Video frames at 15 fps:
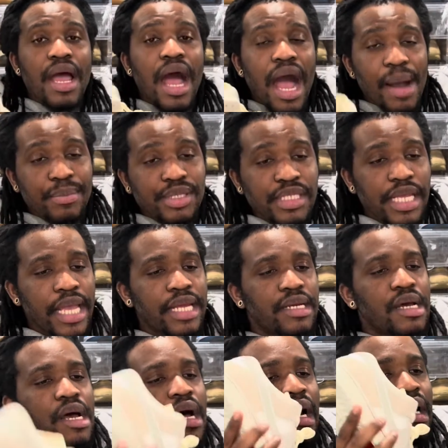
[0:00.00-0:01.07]
I'm saying
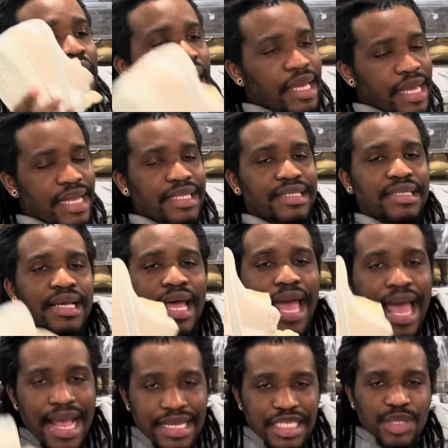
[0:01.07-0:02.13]
look into
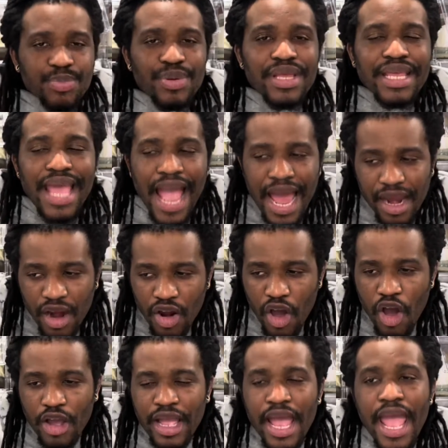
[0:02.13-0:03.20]
SB
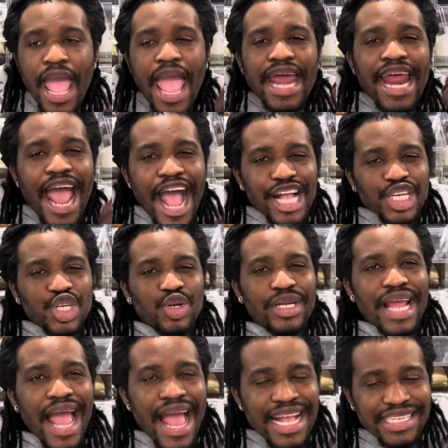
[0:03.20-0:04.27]
catalog and
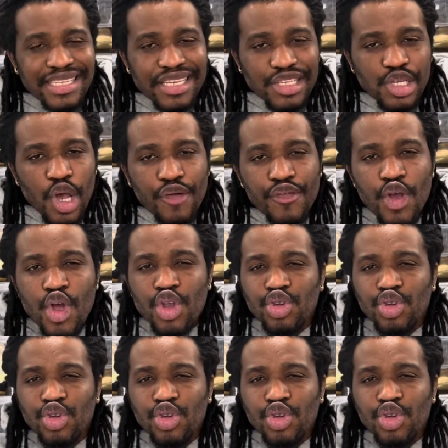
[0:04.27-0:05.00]
actually ask yourself,